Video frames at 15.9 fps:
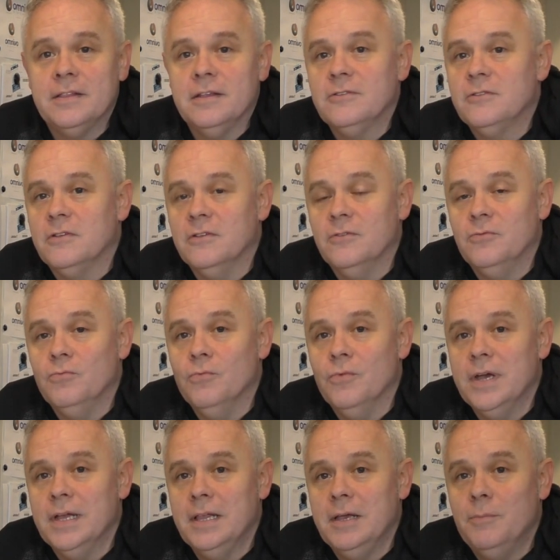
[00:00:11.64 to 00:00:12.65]
this is
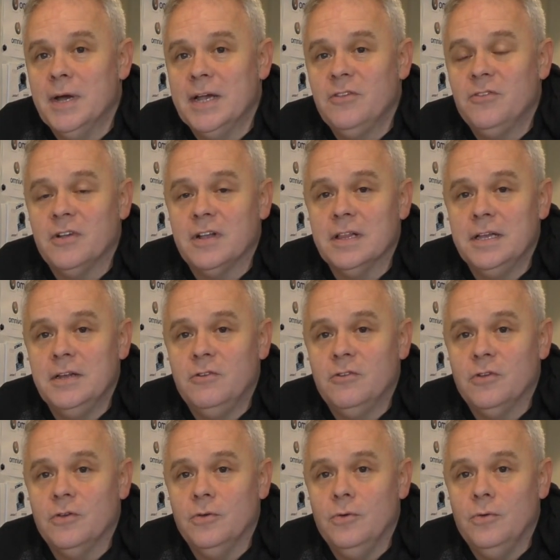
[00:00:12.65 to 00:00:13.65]
really basically
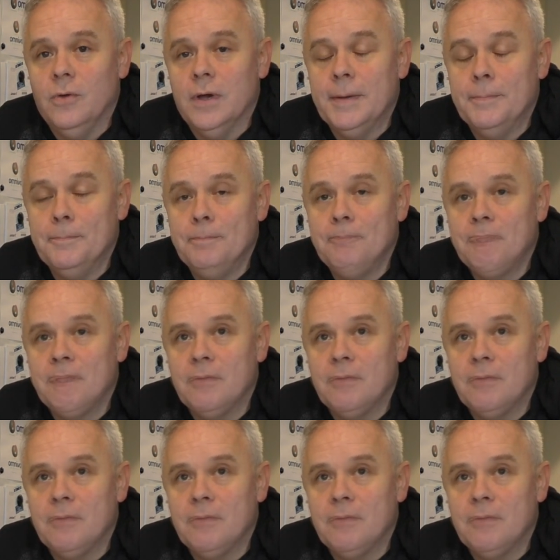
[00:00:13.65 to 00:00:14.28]
to